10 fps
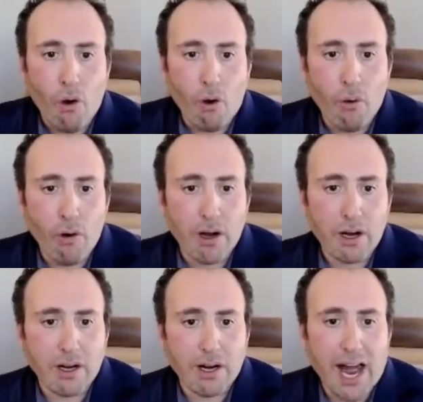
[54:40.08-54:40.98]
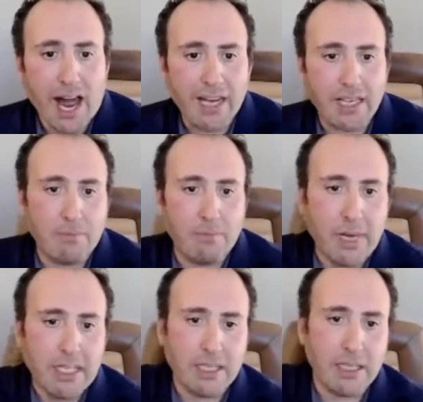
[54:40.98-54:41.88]
Or I can
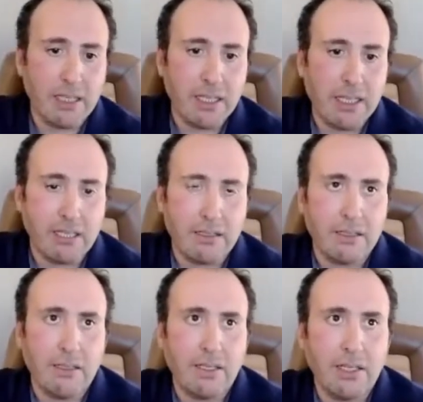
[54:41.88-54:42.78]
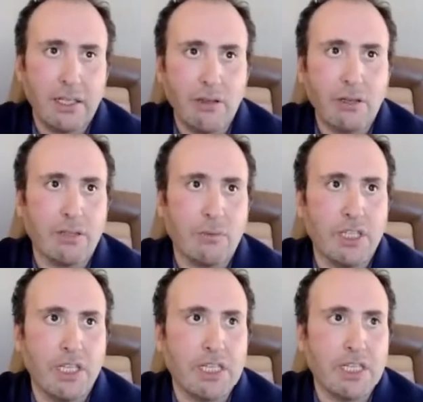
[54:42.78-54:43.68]
basically look at what
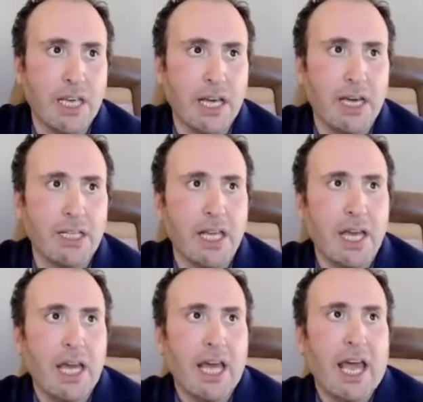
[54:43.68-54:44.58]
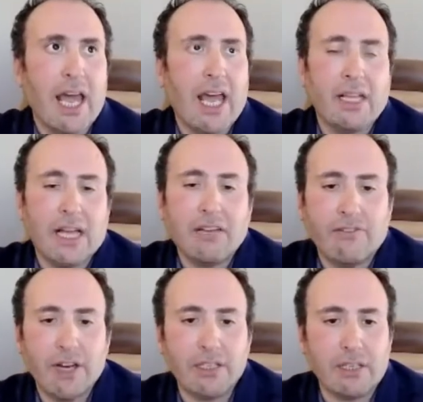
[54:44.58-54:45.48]
they said and not
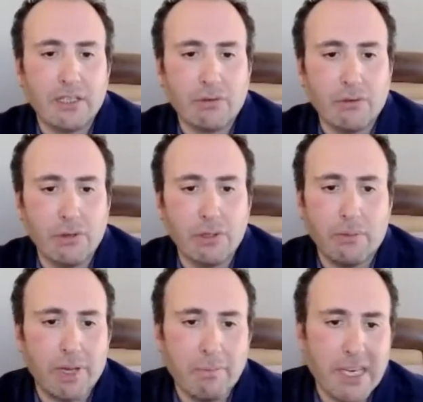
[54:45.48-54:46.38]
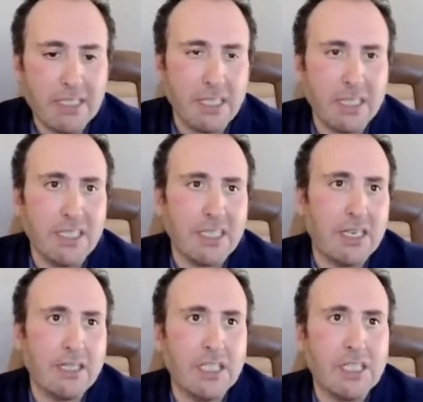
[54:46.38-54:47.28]
phrase it as rude, but basically
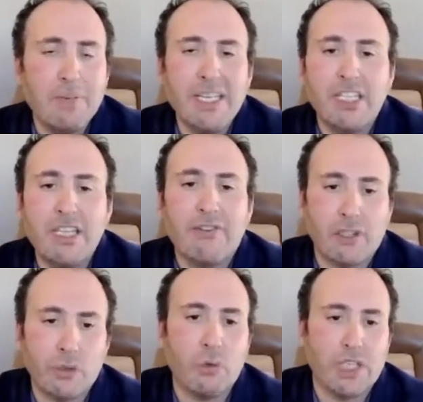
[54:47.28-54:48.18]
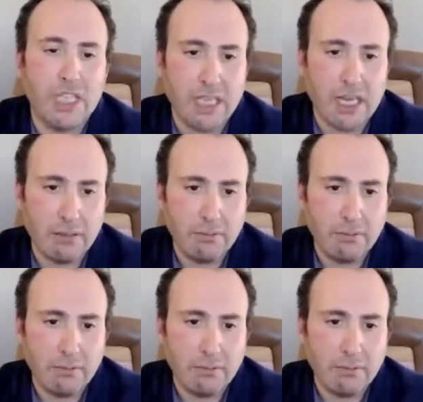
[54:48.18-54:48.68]
say just be indifferent to what they said